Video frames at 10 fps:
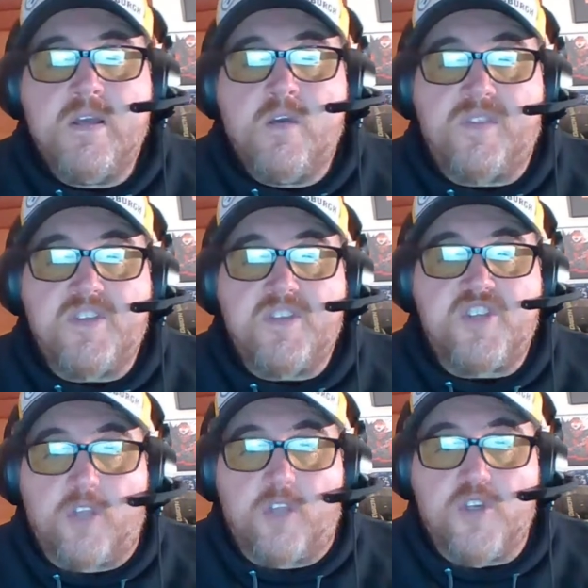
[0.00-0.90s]
with
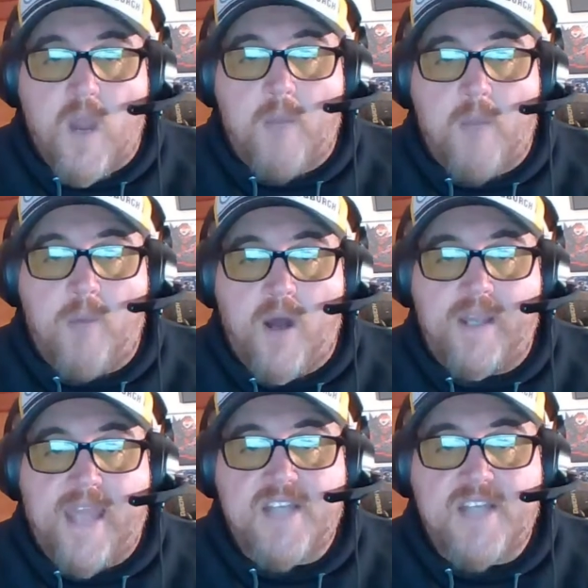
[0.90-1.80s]
Steelers Realm
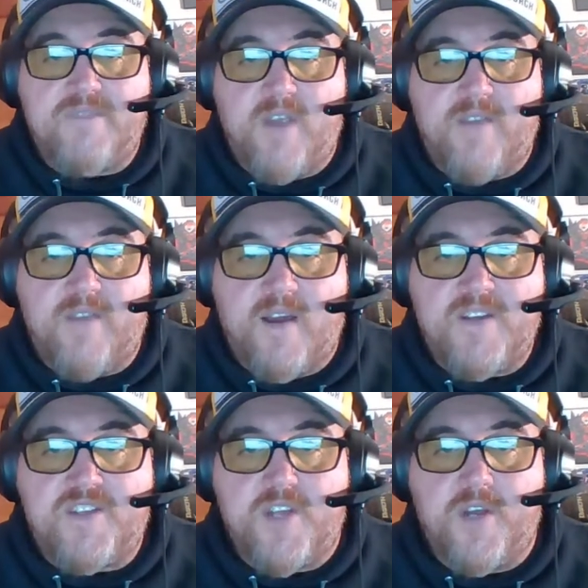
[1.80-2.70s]
podcast very, very
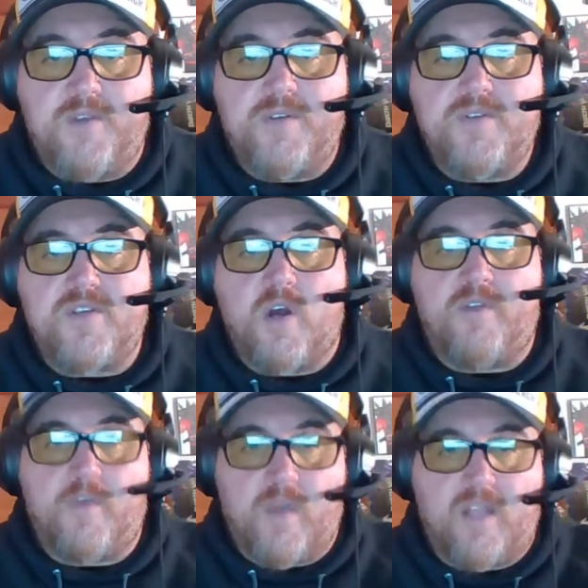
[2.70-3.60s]
soon. So
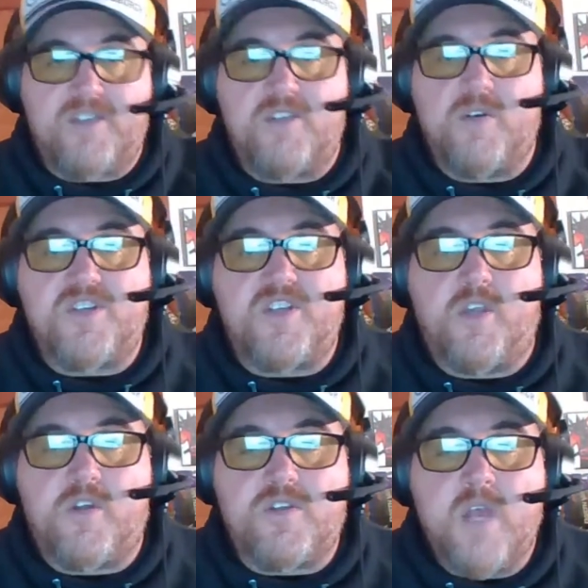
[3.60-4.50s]
if you want to listen to a
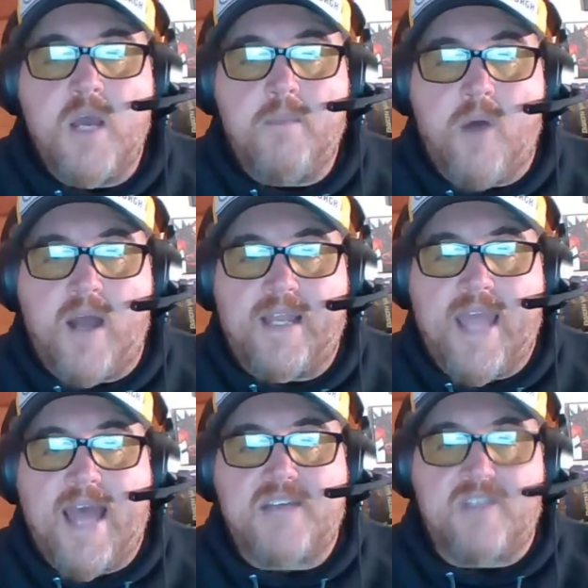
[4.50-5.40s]
Steelers
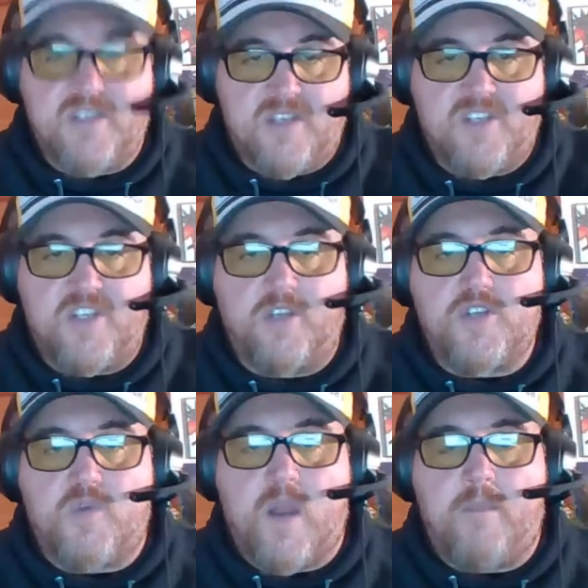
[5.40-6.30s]
podcast, listen to
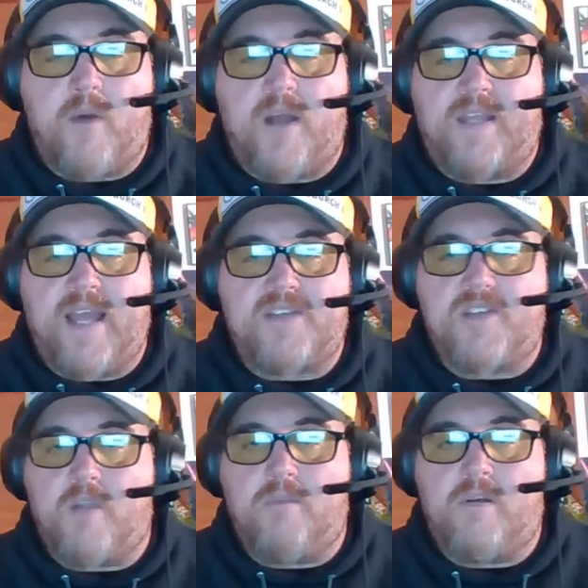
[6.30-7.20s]
Steelers Realm podcast.
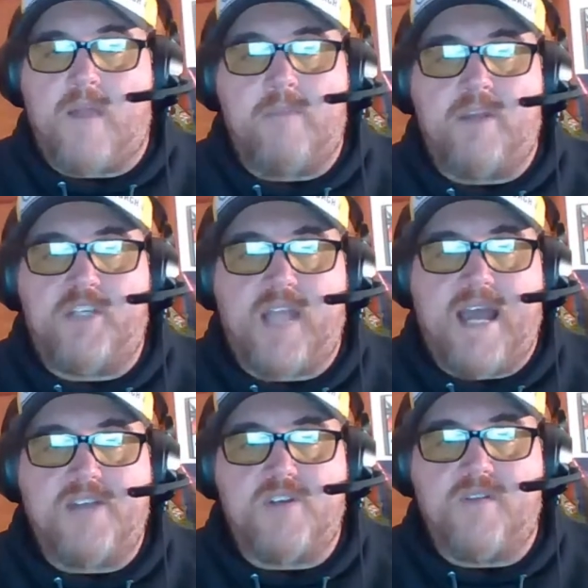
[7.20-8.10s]
They're a great bunch of
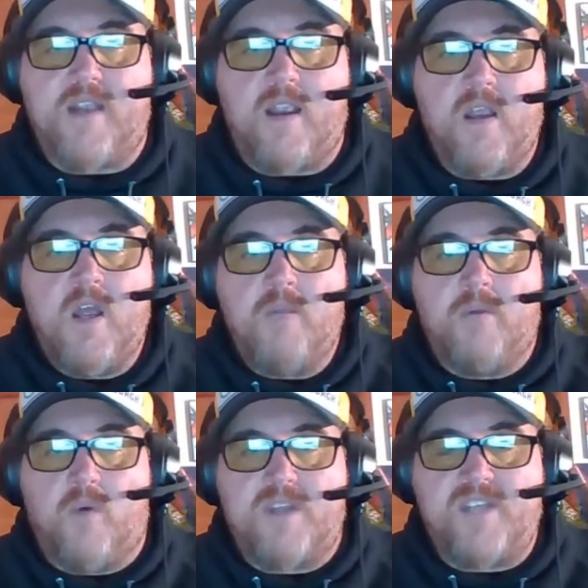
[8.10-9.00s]
guys over there.
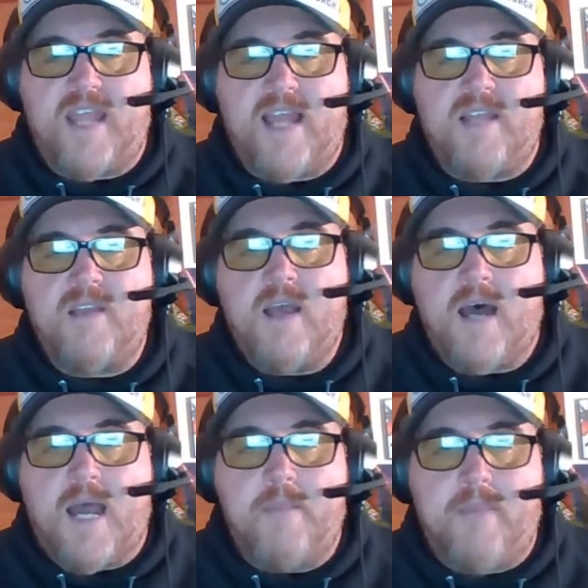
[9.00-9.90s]
But once again,
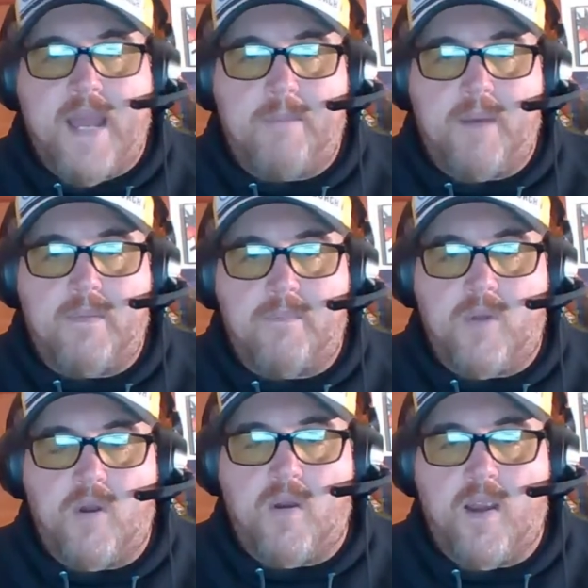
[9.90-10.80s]
I'm Bad Bubba
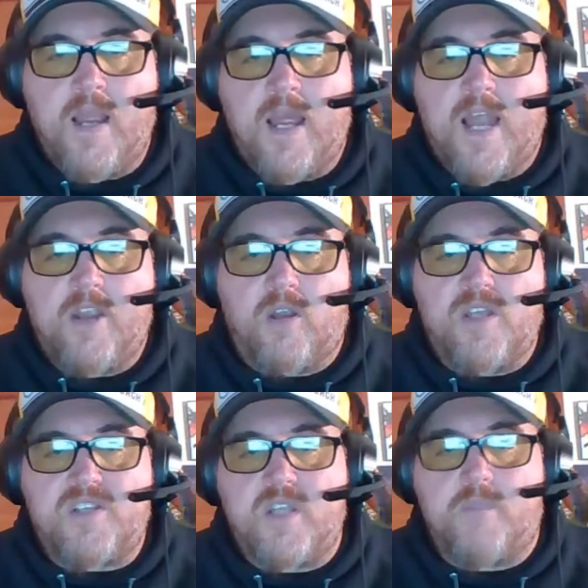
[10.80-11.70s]
Brewer, and you're
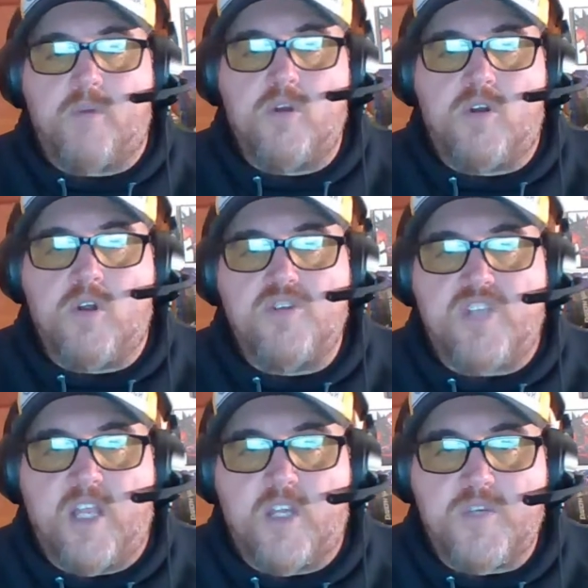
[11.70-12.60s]
listening to Brew Crew
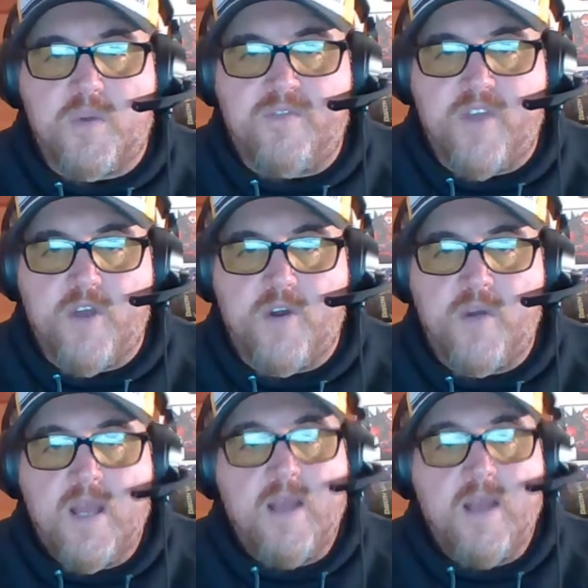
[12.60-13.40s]
Steelers Review.